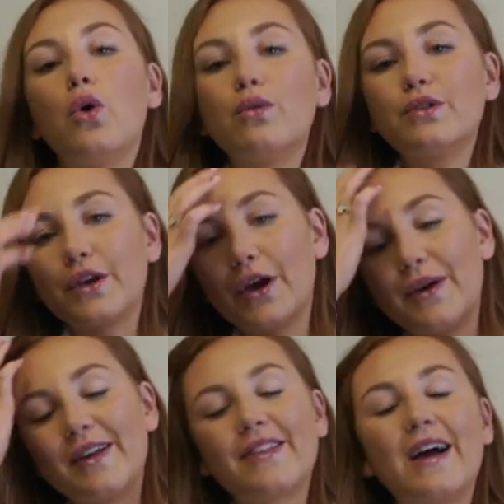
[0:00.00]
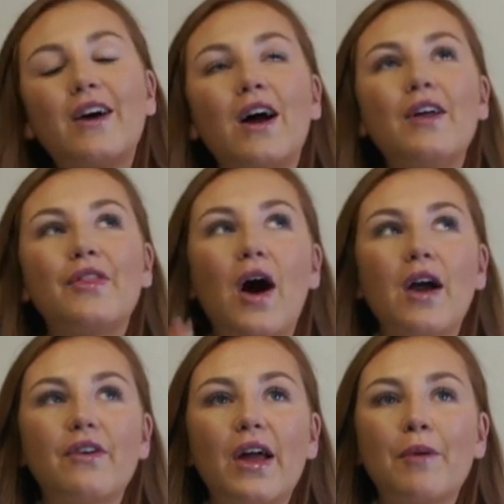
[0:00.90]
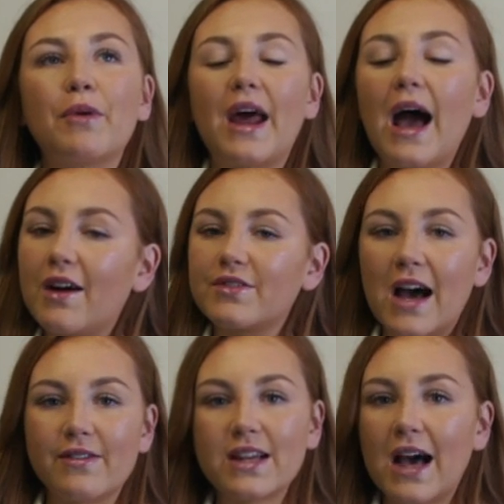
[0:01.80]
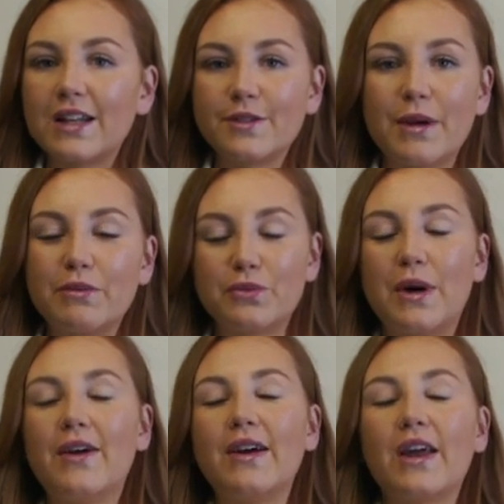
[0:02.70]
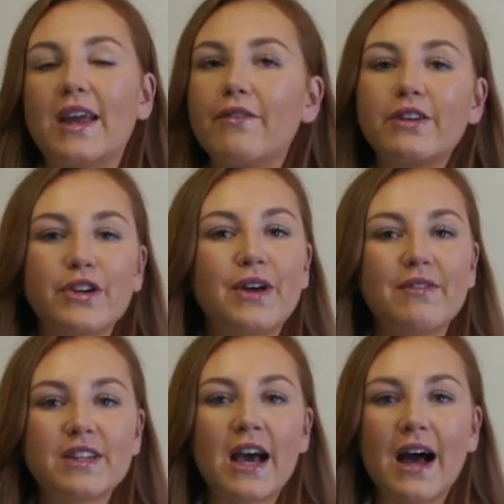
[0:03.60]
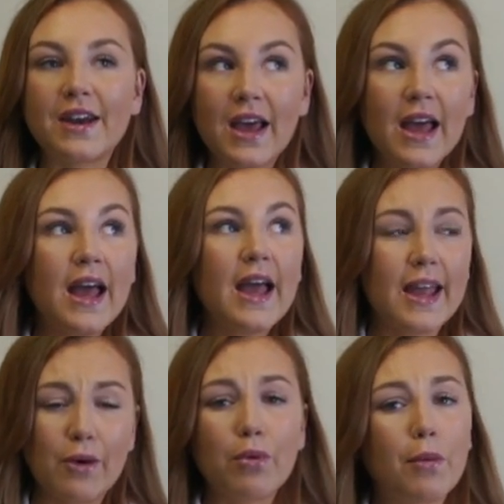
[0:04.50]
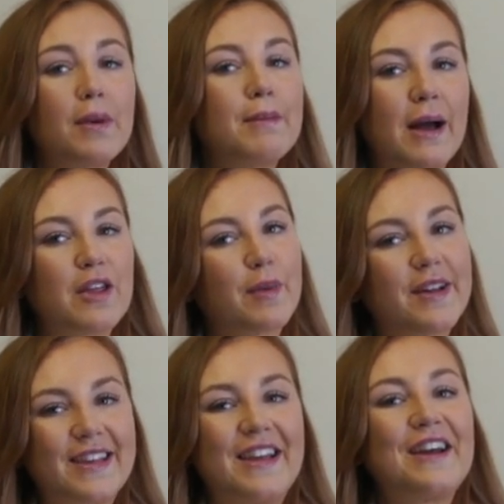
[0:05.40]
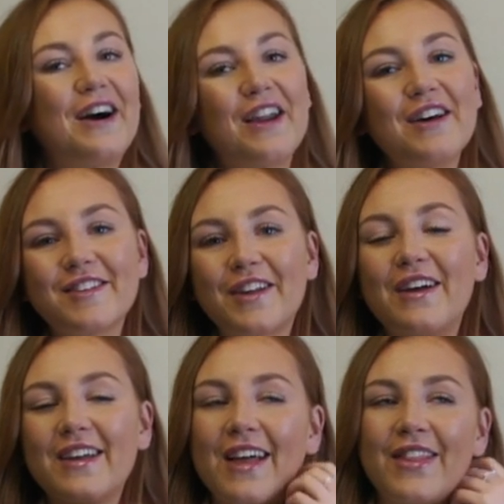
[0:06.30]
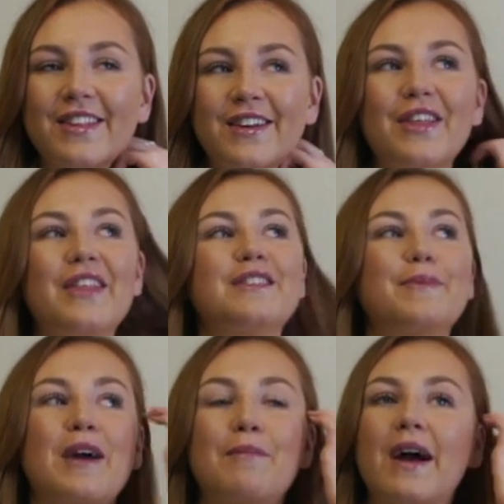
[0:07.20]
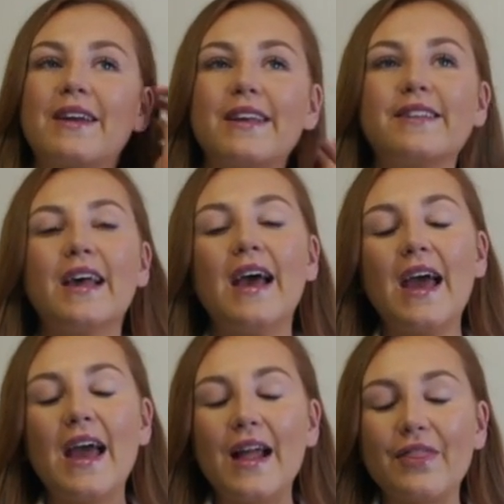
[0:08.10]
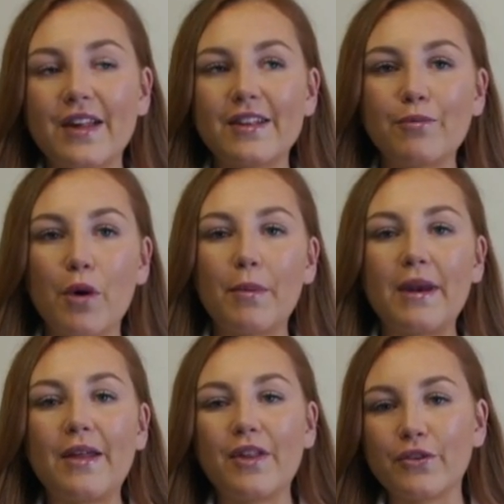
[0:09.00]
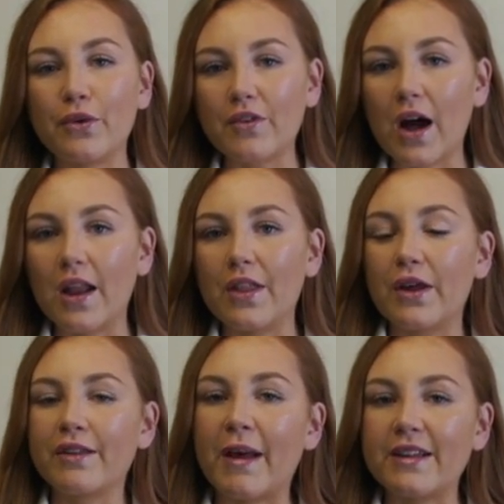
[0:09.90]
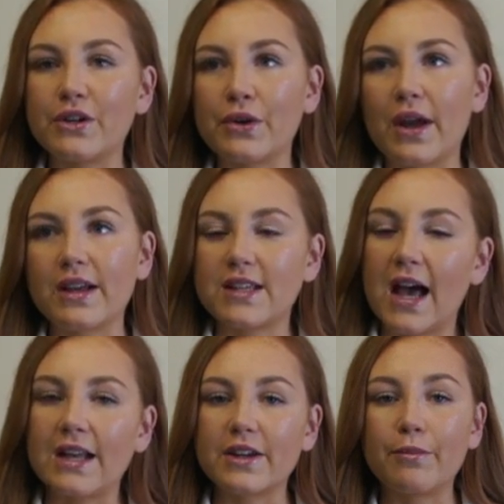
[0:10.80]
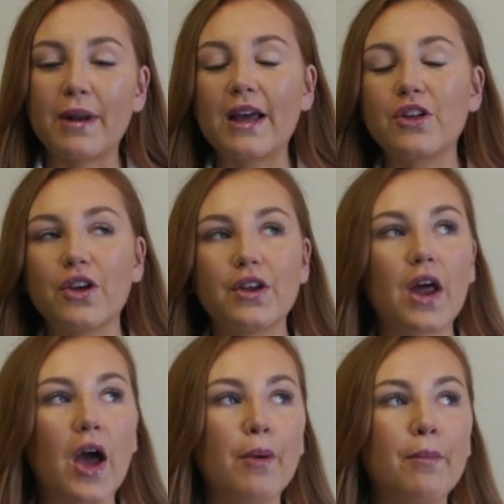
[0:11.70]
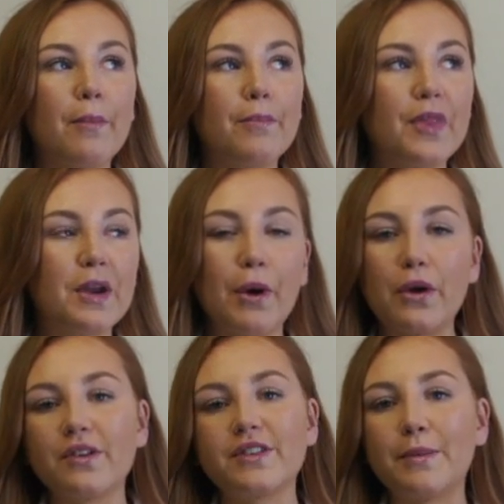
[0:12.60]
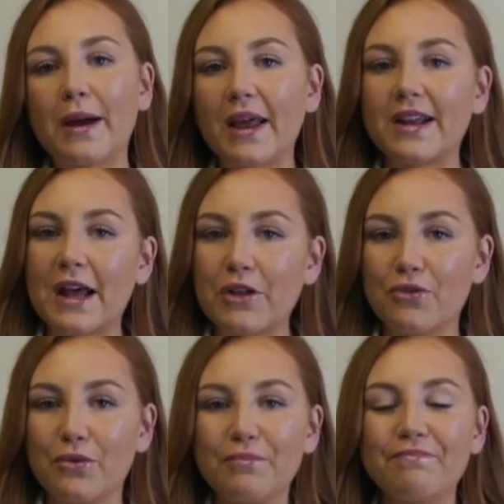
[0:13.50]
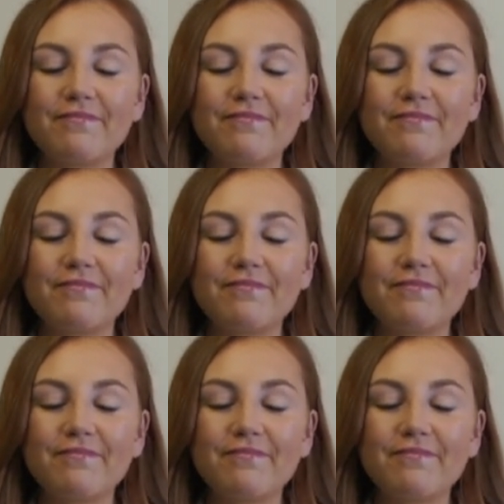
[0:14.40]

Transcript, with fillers: Also it's that colour that I feel like I'm going to have to have a tan to be able to wear it like if I don't have a tan it will probably match my skin colour so again that's another thing to bear in mind is this is probably the sort of colour that looks better on like a tan complexion um, than opposed to my like natural